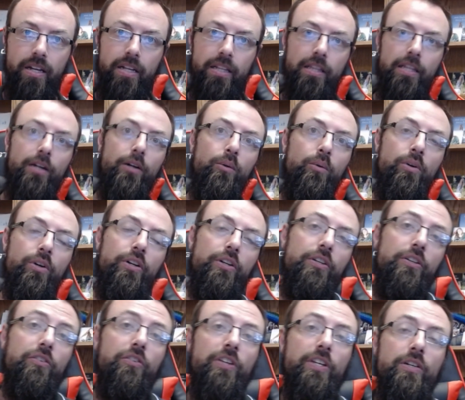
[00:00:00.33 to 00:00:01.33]
Hello, good
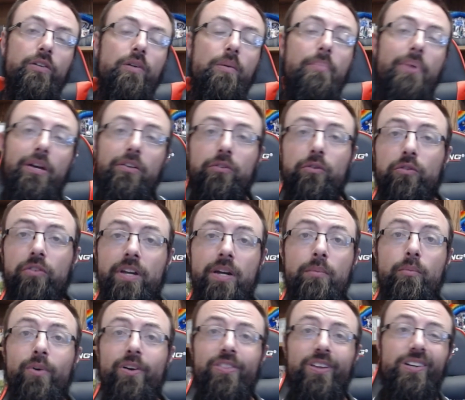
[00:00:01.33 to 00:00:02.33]
to see you. Pastor Sam
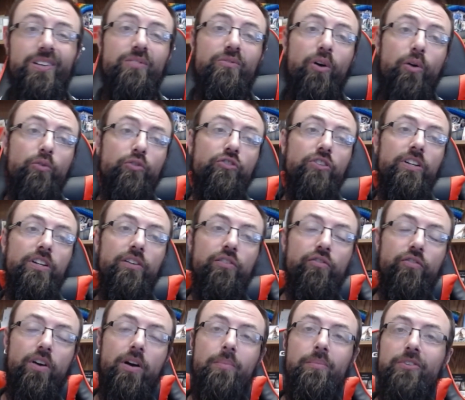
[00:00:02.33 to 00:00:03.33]
with a devotion
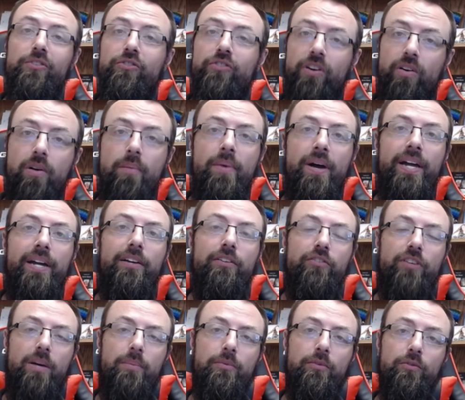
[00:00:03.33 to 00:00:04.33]
from Jeremiah
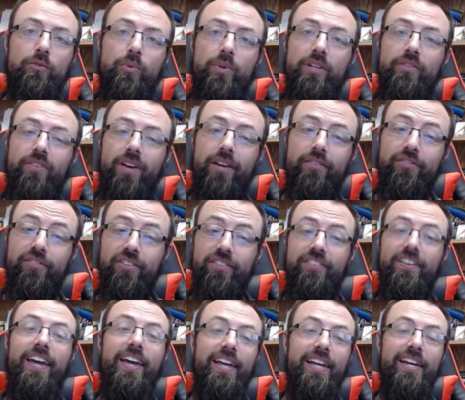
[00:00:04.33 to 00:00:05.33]
chapter 25.
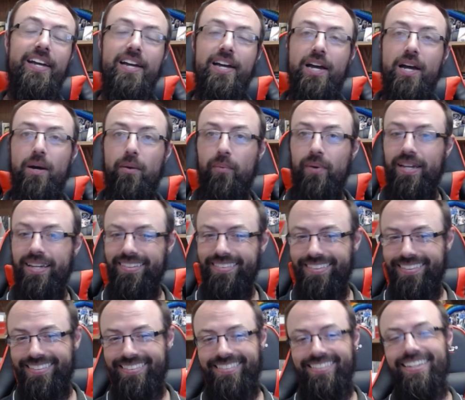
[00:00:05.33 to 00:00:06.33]
Today, we get to
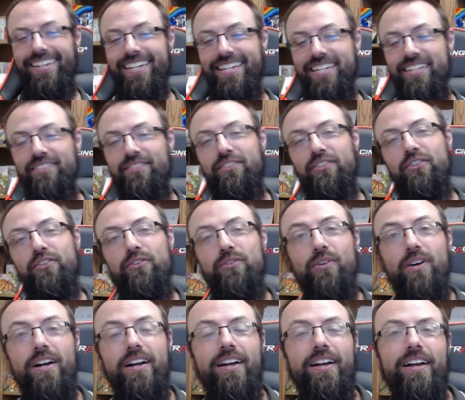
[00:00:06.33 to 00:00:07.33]
dig
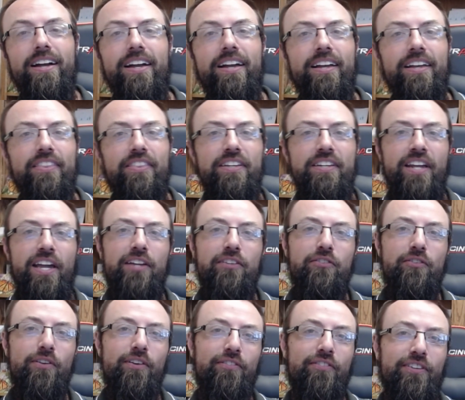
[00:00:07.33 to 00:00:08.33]
into the
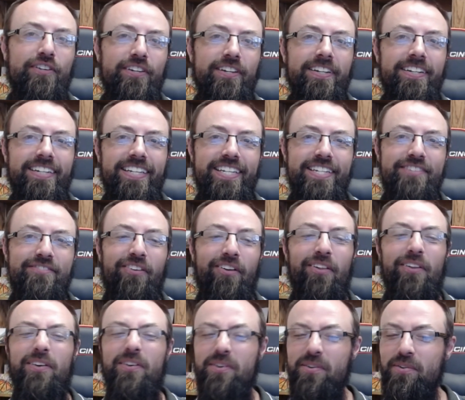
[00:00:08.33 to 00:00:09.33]
nature of good and
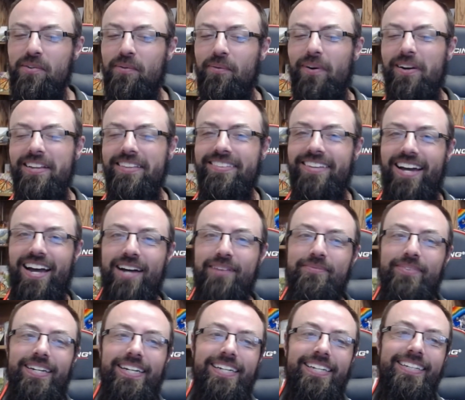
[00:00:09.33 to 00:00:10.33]
evil. Ooh, what a
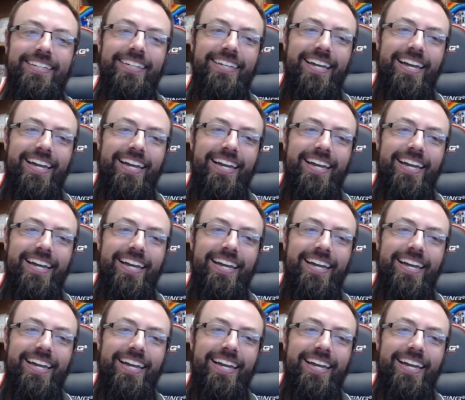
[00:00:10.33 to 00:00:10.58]
topic.